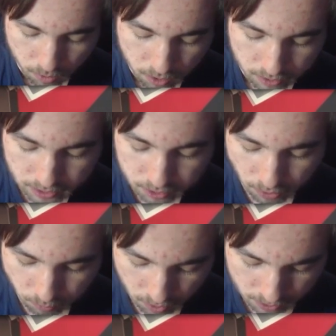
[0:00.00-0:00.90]
This
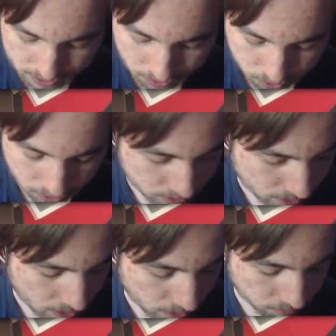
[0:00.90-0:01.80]
grade 1 is actually
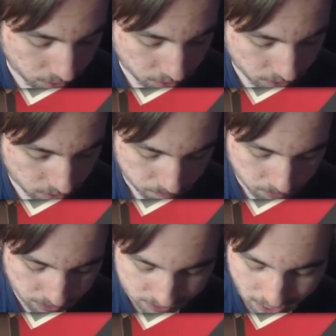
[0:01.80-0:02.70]
kind of a good hit
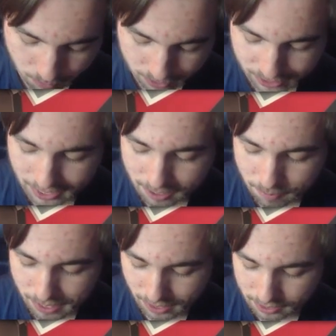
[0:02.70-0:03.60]
because now we can like
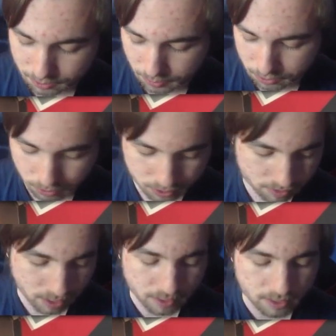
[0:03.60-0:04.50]
commit less
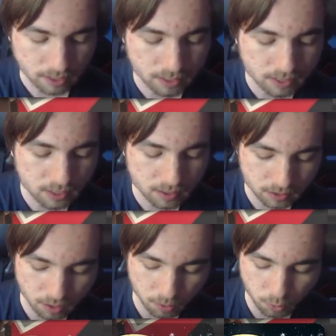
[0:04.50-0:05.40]
resources into this.
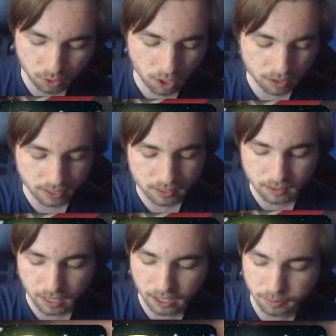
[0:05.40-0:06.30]
So we'll call this
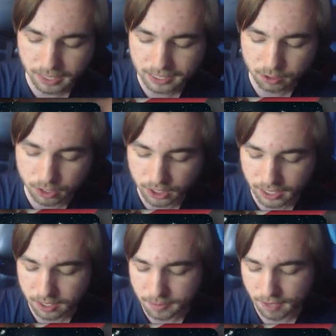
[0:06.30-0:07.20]
Energy Blast 3,
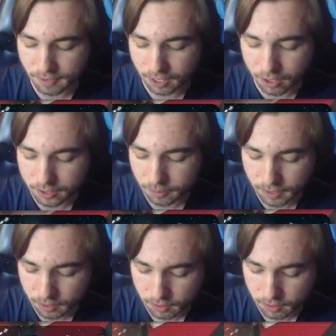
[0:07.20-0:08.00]
check top 7, call something.